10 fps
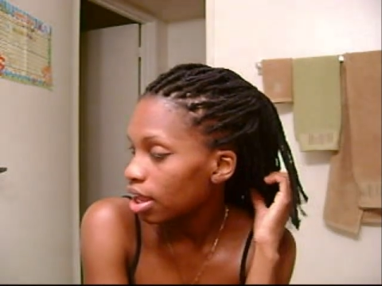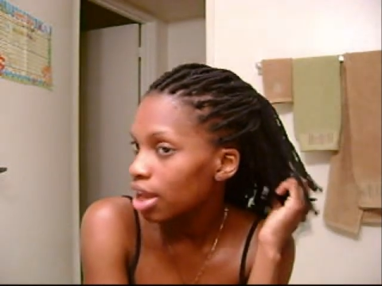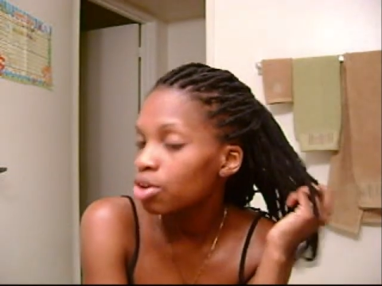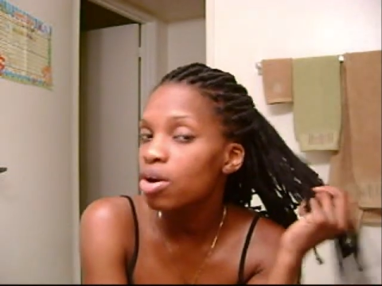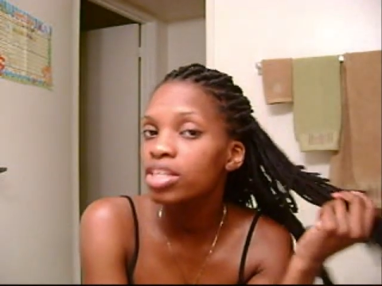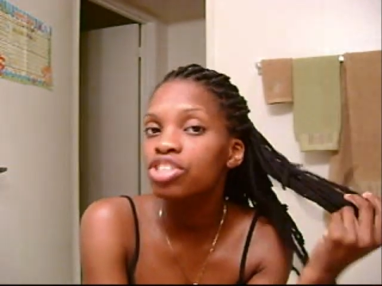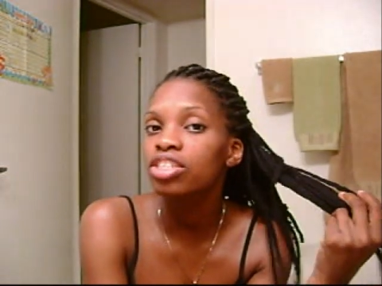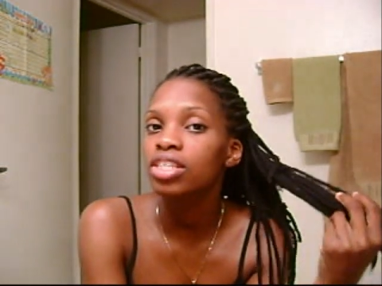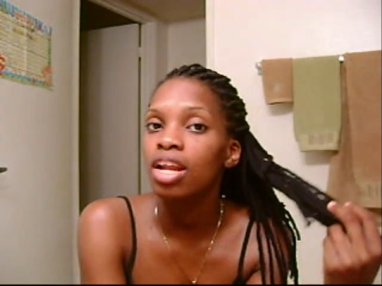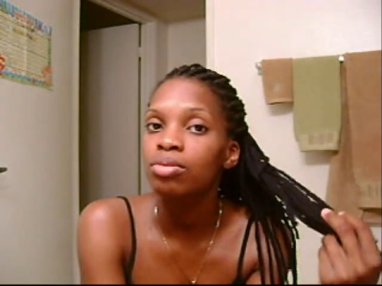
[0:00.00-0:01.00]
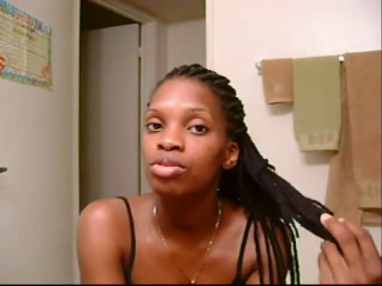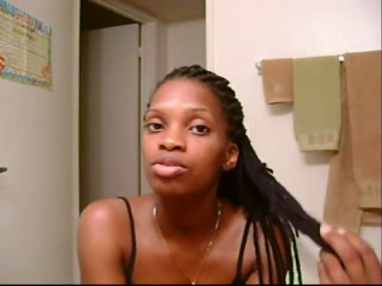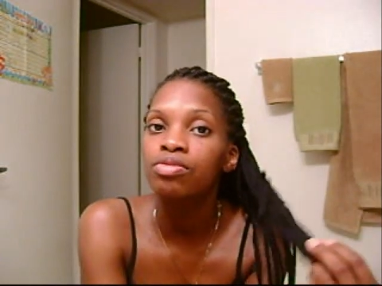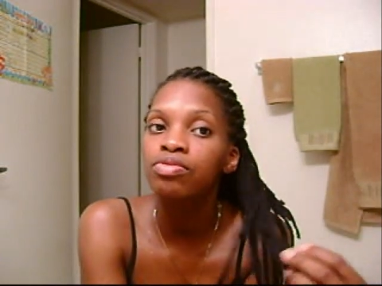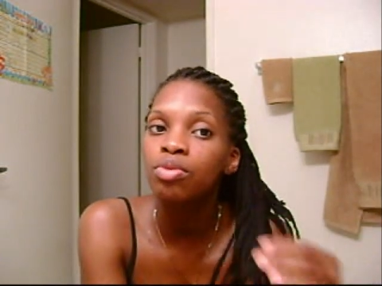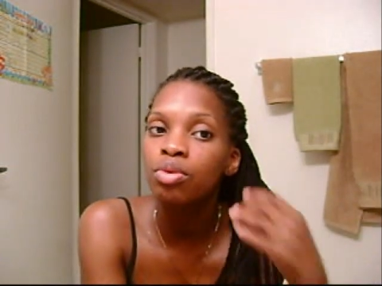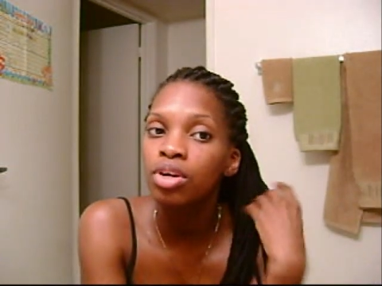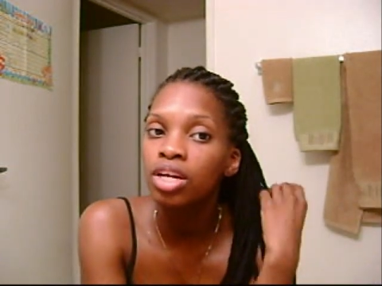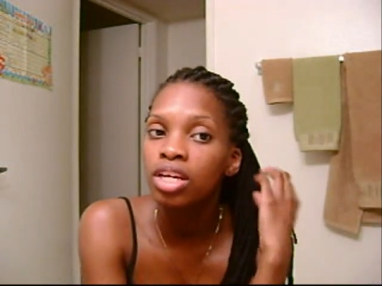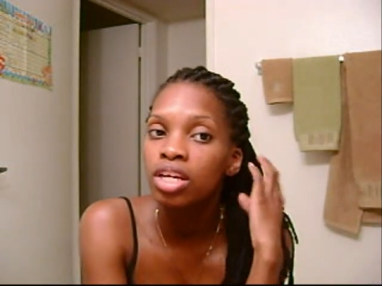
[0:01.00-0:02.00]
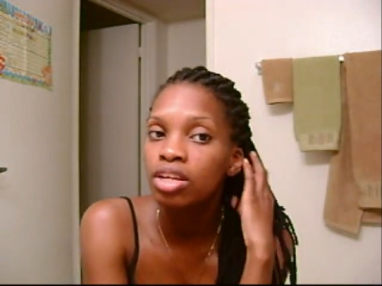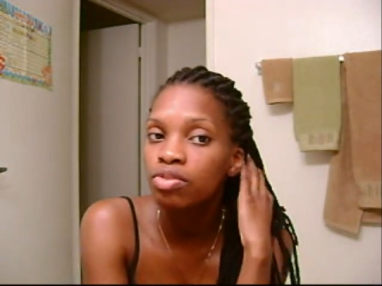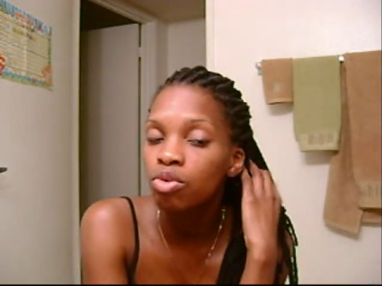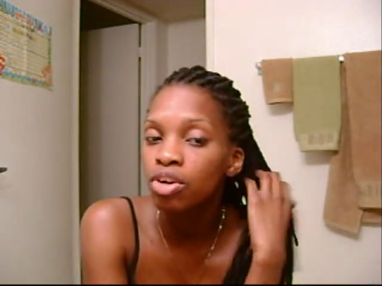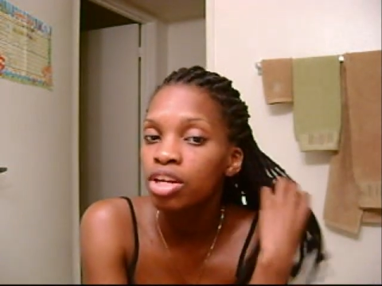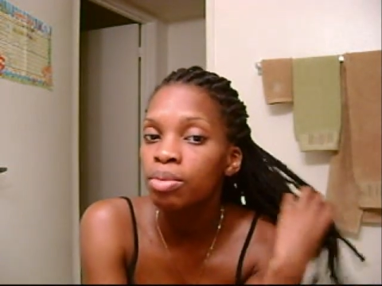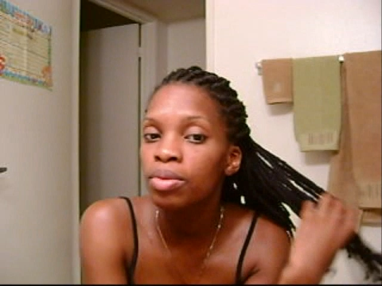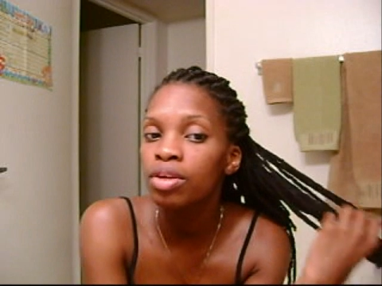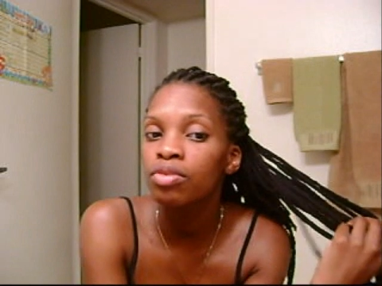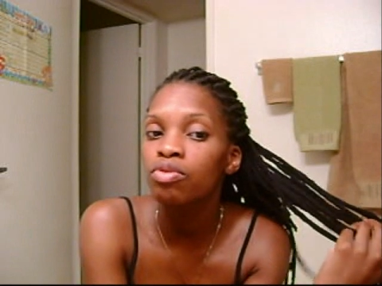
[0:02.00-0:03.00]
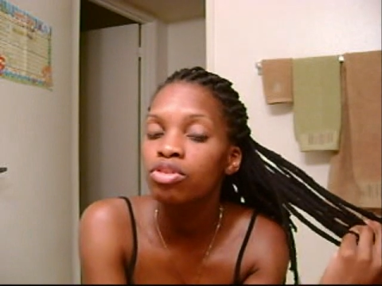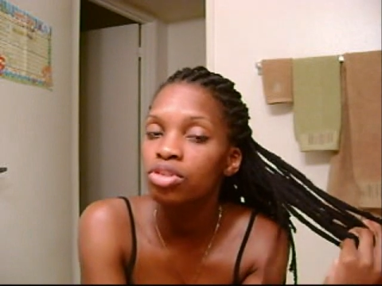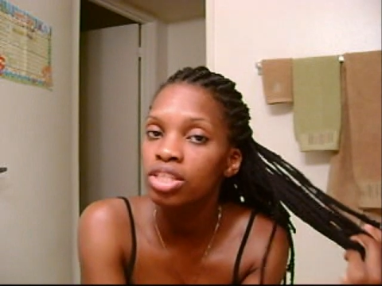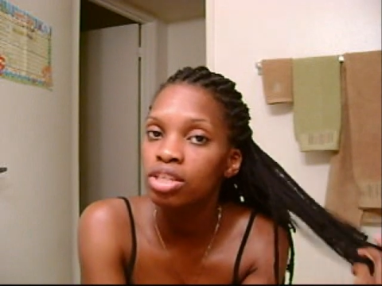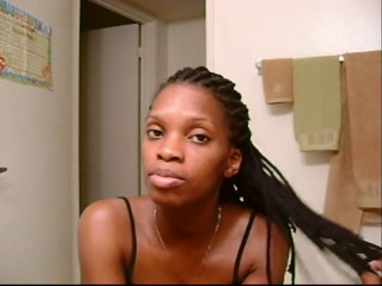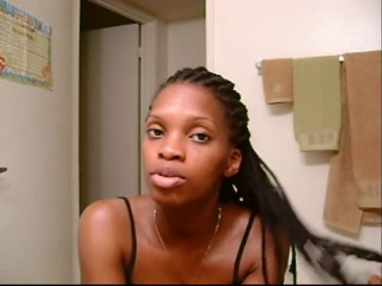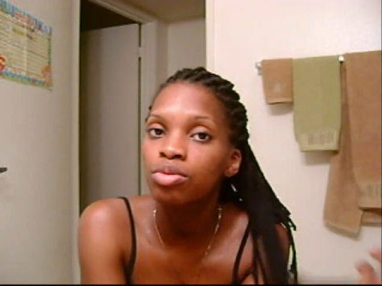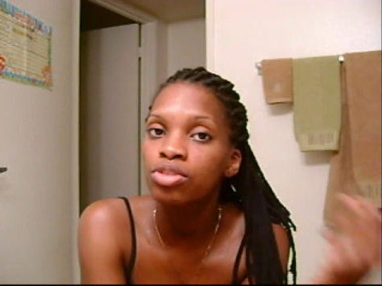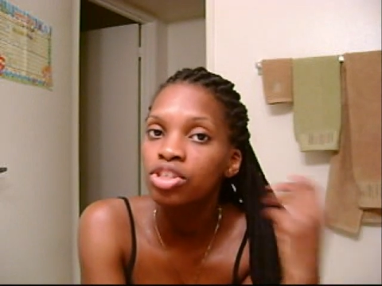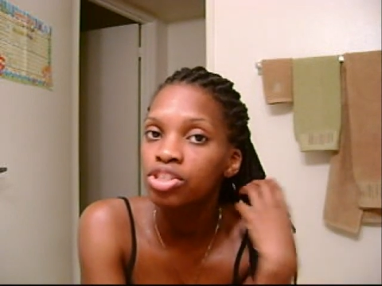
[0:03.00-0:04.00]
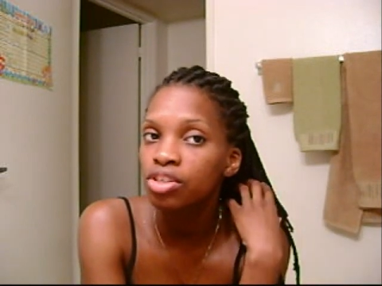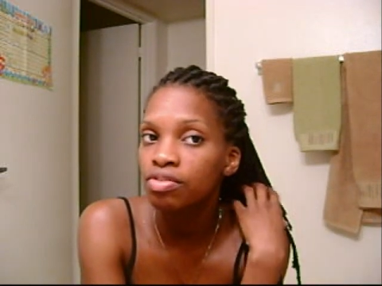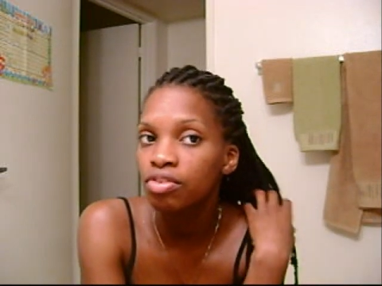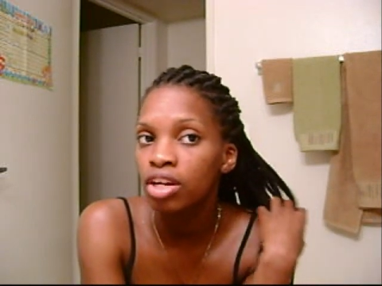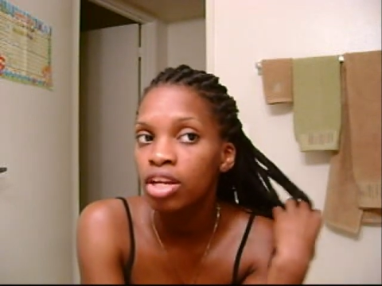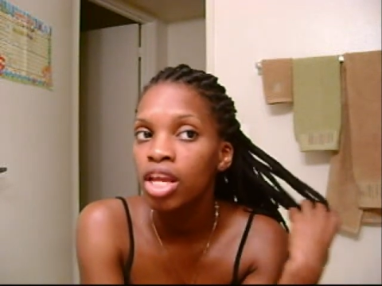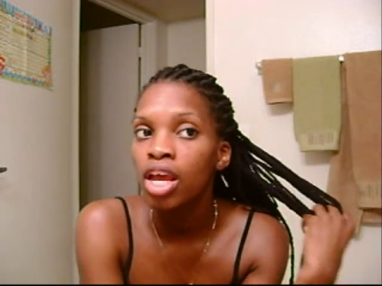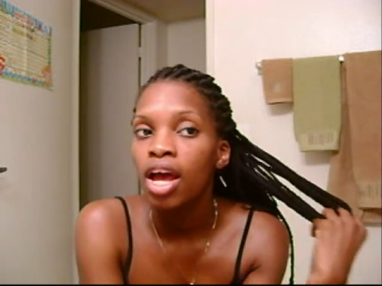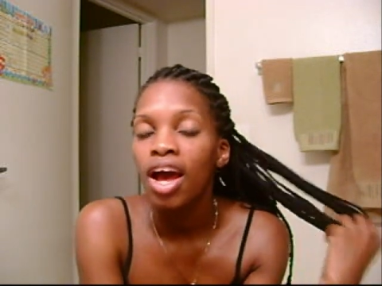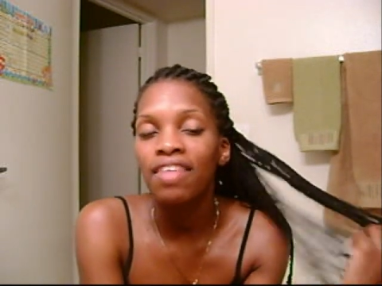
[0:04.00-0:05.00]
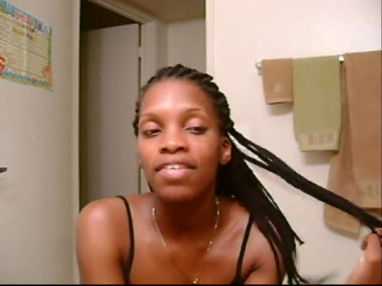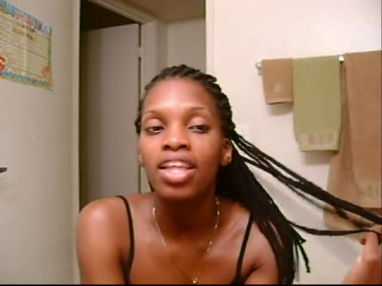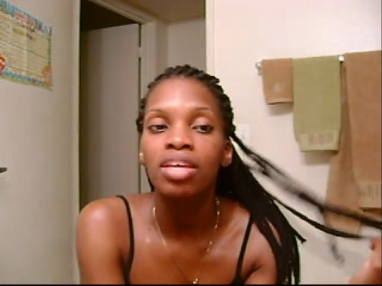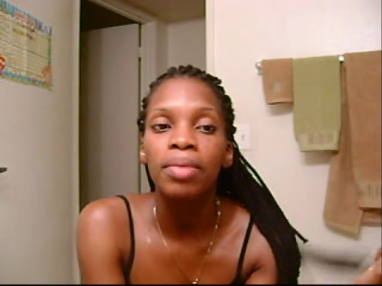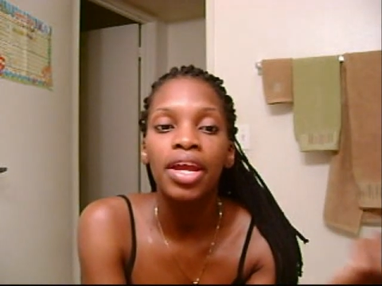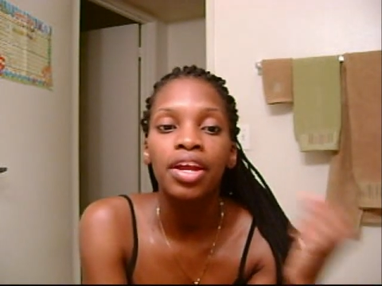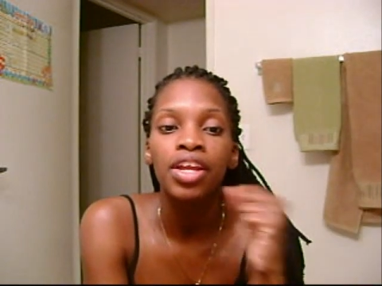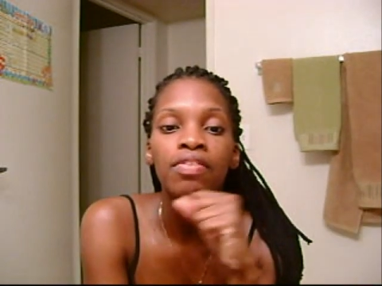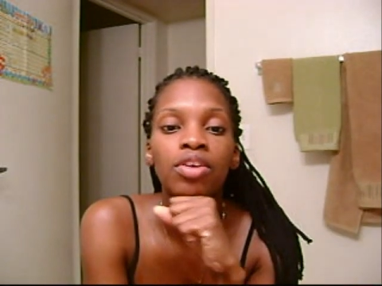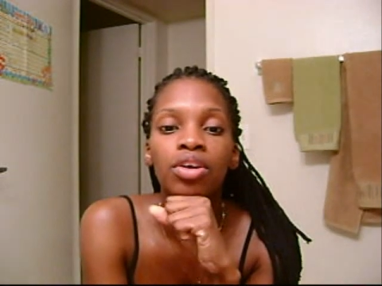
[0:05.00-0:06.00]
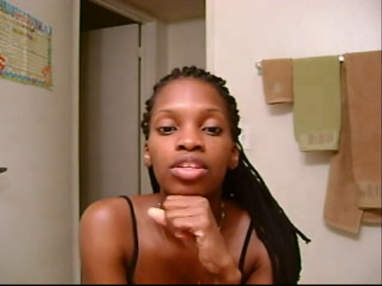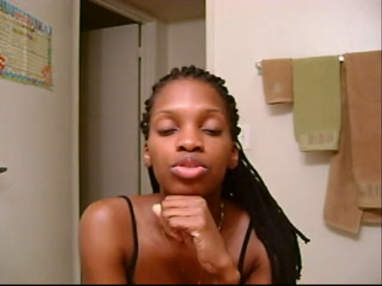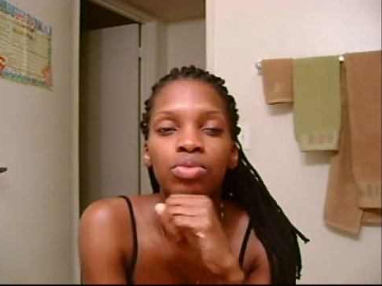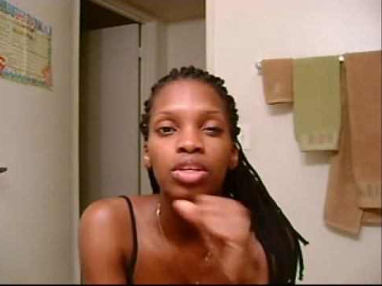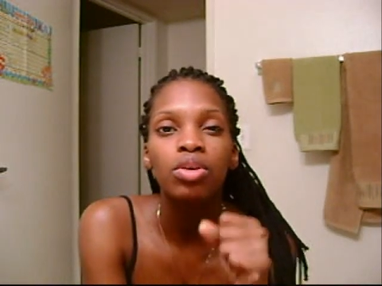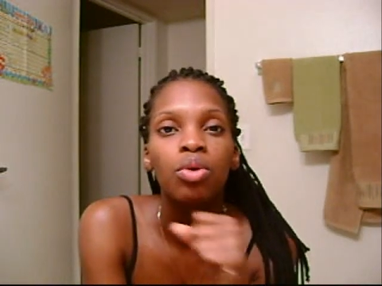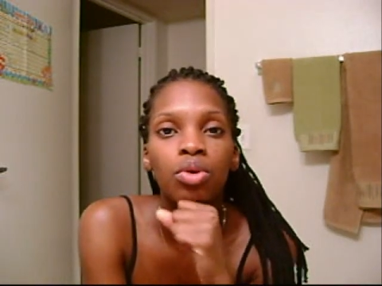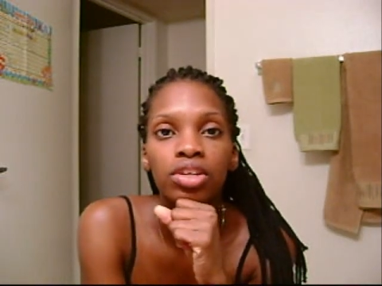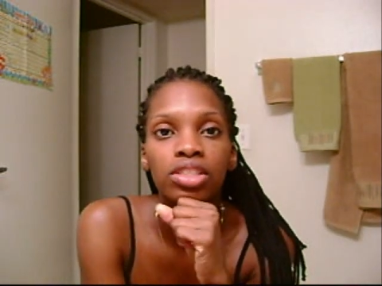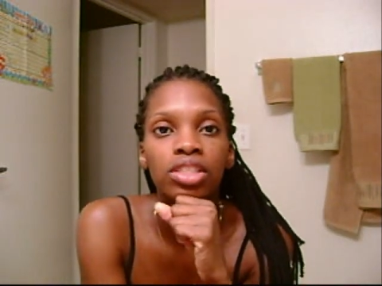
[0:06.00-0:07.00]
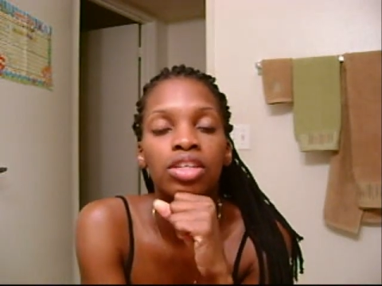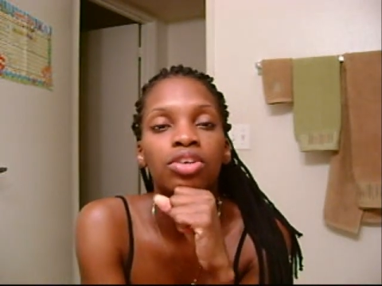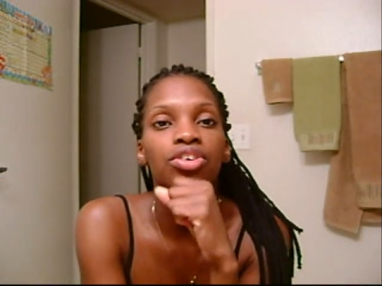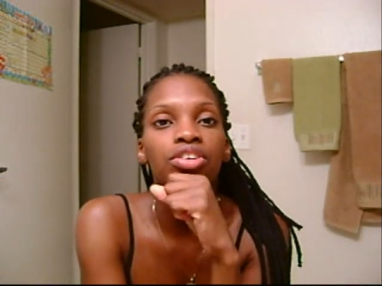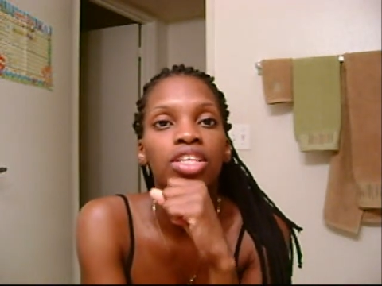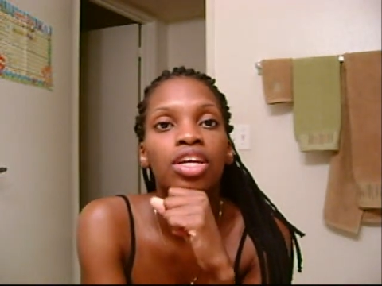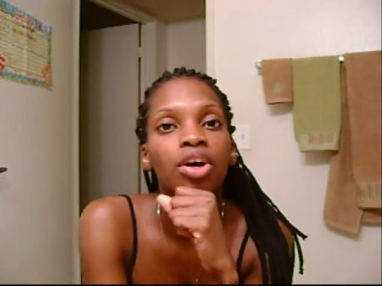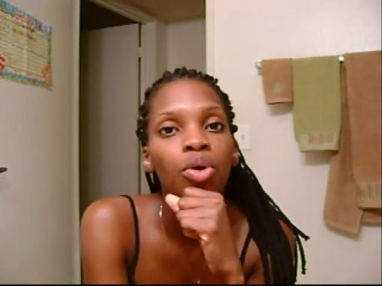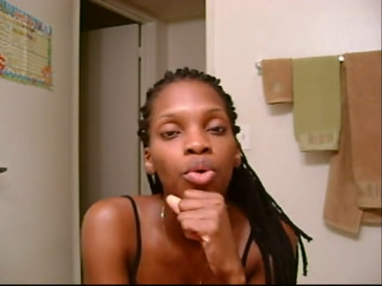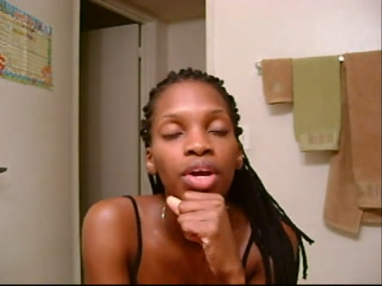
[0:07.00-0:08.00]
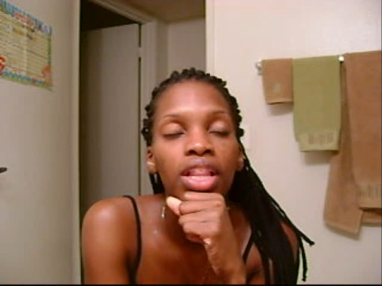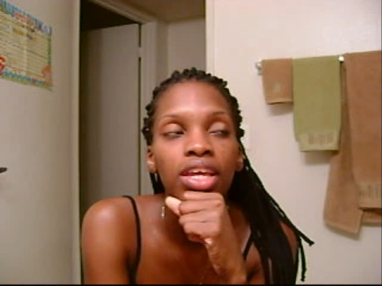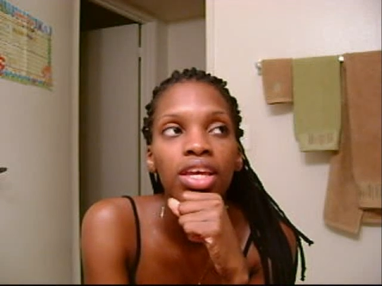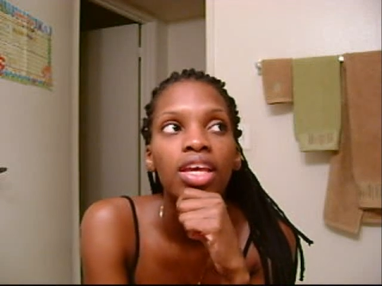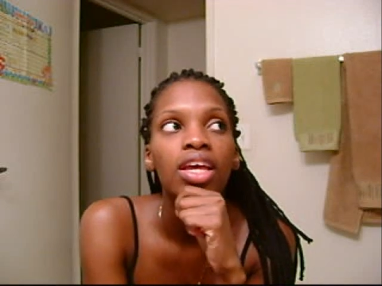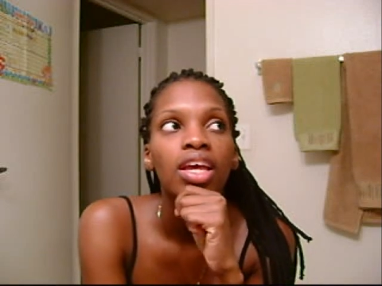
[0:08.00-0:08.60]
I know I initially said I was going to do four, four in the middle, four strands in the middle, three strands in the front, I found that my hair, even though it looks really coarse and curly and coily,